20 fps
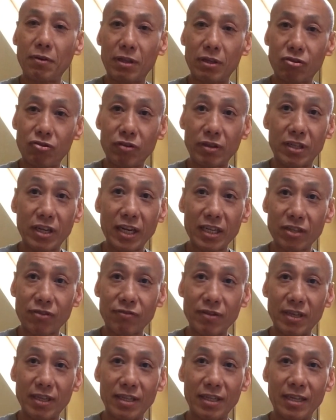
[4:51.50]
the
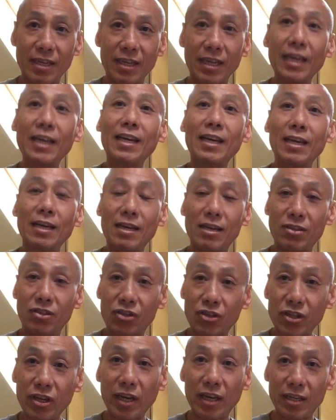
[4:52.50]
trajectory has
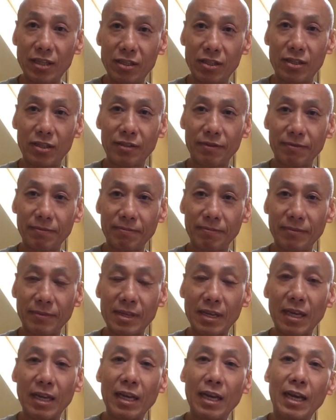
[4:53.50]
changed.
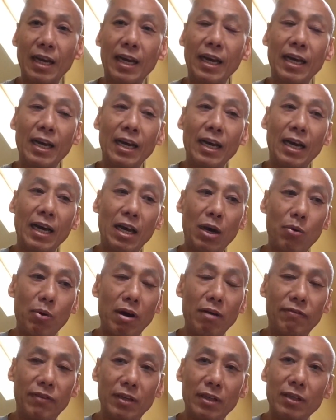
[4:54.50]

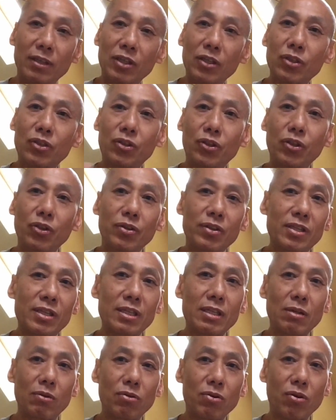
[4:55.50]
However, do you
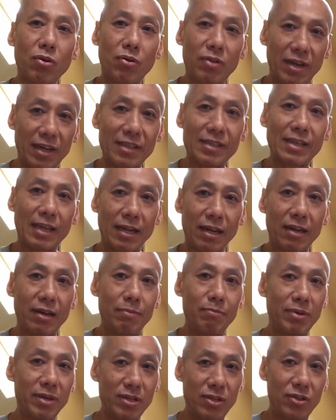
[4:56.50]
still call that
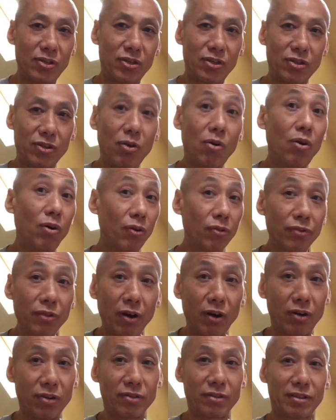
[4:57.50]
Centreline Punch or
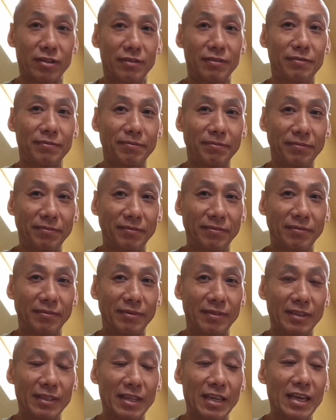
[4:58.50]
not?
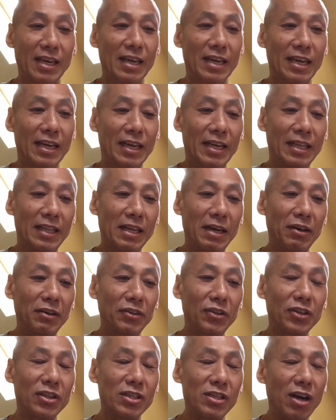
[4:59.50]
Now
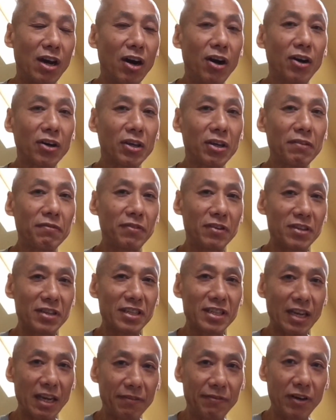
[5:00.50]
you can argue for the
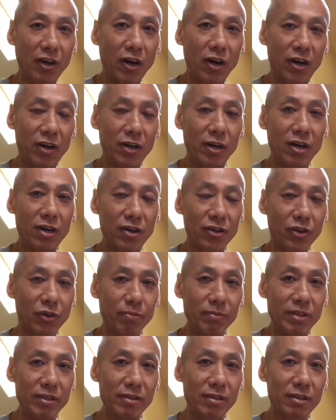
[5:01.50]
safer
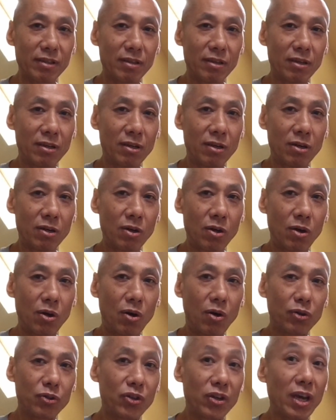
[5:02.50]
argument,
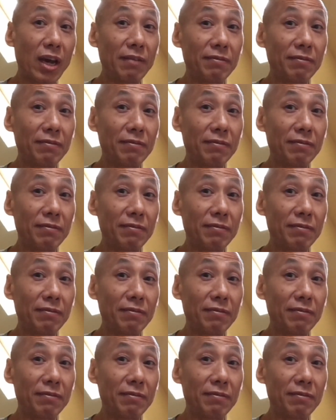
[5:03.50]
or do